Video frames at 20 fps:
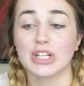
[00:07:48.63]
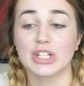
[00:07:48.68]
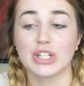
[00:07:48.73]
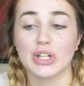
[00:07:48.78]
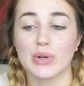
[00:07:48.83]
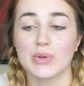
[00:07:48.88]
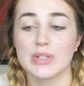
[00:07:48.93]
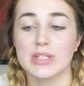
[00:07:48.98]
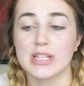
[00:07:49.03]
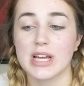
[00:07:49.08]
had
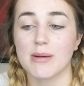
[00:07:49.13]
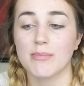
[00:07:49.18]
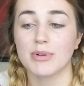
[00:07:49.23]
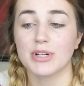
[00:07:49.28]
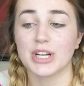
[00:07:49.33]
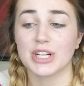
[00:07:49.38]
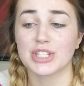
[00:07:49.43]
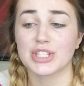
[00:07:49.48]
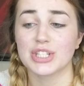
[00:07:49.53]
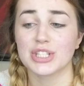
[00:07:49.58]
closed down
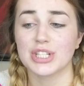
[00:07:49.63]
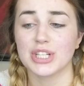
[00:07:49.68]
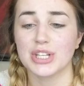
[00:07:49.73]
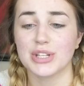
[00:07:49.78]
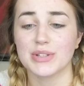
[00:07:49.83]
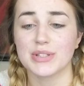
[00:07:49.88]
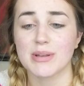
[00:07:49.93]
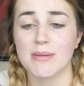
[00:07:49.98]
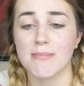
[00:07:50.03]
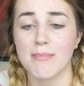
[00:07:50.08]
production to
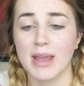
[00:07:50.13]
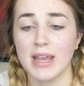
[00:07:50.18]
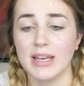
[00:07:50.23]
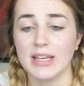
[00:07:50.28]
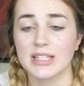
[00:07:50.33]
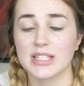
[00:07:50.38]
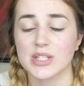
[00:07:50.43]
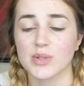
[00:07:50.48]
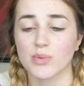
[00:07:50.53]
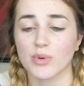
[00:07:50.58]
do some
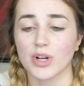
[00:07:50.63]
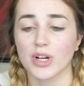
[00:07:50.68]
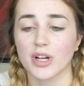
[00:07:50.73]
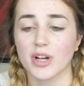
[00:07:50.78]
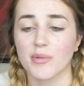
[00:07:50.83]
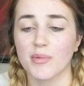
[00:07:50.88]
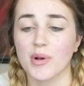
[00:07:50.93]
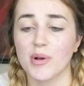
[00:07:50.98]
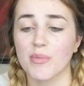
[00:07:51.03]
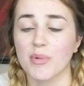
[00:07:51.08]
maintenance work.
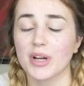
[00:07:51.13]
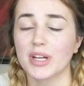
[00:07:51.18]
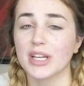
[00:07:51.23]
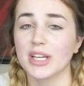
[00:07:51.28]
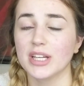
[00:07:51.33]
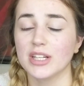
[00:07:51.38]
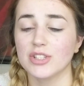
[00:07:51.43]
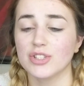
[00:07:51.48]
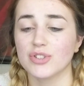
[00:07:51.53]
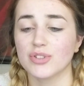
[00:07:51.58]
We were
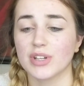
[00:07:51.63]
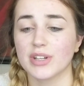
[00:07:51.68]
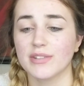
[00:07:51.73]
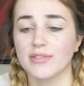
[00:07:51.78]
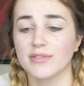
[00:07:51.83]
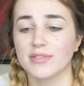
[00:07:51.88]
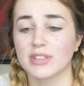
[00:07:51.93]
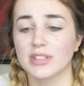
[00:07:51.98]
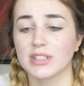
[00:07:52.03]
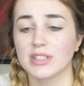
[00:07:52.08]
working
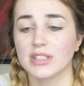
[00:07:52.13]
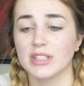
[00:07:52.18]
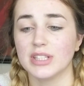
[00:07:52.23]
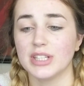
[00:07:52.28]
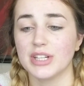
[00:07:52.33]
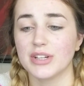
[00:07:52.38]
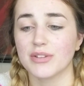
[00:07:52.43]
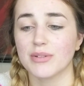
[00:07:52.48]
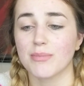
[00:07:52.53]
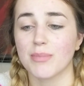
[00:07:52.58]
adrift
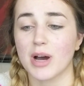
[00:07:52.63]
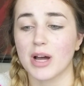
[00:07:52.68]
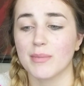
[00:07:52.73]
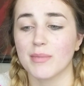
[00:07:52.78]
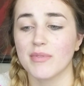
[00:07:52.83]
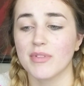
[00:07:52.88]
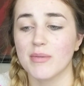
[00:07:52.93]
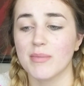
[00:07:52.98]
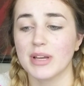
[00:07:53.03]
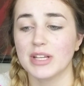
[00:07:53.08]
near the
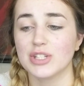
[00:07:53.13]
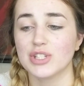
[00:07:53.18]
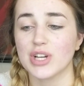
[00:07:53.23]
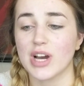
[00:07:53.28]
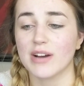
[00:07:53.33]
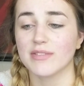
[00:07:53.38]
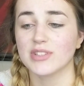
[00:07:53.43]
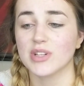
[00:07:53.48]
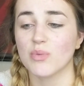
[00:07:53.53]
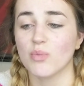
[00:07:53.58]
bottom of the main
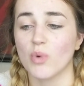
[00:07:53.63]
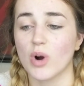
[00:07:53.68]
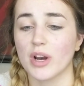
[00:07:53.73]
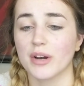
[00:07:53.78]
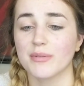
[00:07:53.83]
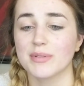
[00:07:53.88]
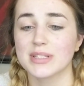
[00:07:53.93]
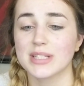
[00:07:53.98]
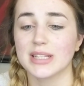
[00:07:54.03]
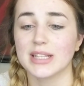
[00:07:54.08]
shaft, and
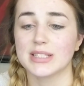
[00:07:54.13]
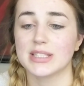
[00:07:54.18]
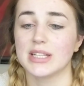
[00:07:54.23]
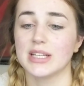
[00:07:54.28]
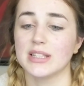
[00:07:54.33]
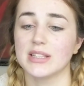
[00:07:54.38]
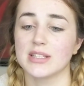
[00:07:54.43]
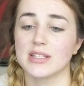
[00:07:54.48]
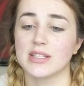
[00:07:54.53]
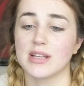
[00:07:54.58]
water was
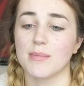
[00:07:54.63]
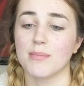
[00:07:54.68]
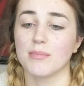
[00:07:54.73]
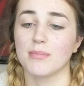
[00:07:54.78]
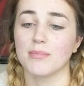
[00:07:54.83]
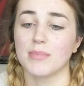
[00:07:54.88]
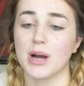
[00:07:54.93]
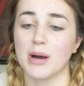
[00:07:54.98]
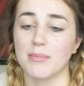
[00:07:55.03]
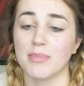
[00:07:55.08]
collecting in the sump
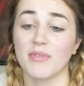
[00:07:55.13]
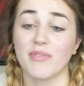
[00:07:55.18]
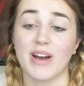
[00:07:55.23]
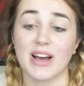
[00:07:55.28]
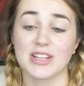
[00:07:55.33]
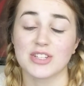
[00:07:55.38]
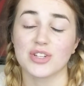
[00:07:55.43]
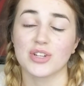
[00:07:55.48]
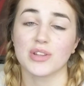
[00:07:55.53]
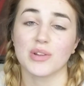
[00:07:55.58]
pump
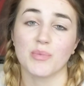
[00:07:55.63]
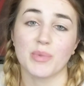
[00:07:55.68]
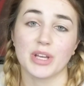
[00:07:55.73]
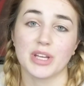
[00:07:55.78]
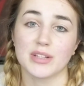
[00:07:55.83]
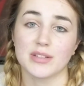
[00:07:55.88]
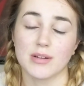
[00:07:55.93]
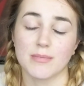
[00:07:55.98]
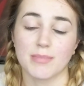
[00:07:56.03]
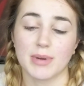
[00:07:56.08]
faster than we
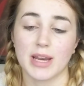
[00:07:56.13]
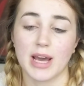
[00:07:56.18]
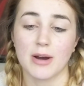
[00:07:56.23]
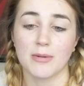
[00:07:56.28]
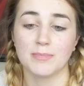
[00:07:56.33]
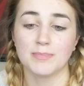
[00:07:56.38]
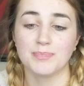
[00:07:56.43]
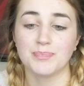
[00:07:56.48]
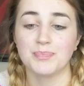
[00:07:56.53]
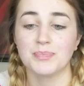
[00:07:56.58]
could dump it
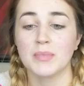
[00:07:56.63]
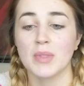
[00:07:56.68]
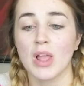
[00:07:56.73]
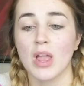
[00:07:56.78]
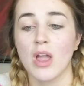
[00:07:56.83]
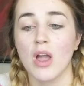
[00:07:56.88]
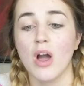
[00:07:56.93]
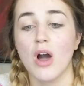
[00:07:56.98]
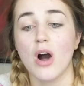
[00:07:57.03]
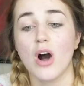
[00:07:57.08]
out.
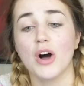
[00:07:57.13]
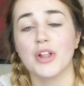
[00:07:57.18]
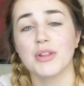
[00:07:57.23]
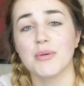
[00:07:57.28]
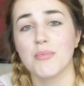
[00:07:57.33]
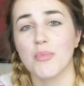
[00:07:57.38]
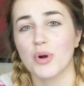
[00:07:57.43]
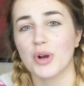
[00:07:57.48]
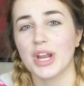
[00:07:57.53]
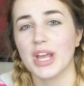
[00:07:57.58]
On
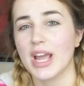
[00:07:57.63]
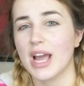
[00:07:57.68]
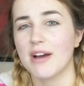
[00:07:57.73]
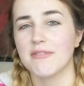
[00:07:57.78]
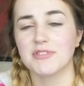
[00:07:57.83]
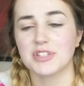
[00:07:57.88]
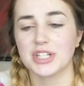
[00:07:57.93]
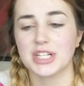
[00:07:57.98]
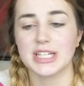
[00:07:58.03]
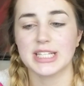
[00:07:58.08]
the morning
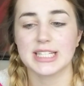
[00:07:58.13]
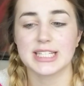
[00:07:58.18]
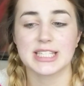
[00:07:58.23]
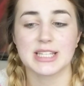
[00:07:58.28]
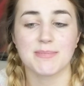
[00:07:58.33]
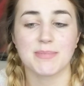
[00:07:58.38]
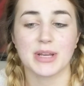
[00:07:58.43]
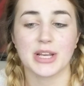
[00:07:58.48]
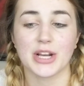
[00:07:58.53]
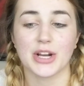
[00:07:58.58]
after he
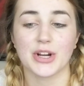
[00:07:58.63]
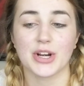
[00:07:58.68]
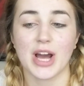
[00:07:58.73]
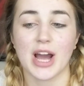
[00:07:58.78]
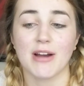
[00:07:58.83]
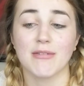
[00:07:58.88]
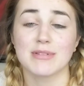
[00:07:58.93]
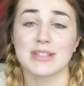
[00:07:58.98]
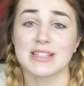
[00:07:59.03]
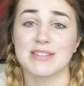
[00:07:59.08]
disappeared,
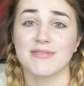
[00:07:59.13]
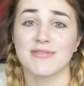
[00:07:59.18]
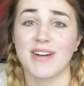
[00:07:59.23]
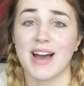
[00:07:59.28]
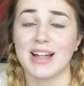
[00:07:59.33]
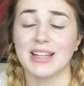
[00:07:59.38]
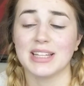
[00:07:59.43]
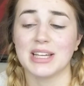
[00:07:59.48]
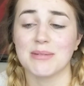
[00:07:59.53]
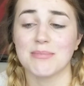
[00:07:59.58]
I was in
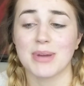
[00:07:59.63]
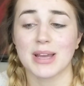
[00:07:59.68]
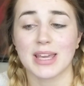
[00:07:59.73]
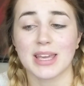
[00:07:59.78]
Fallon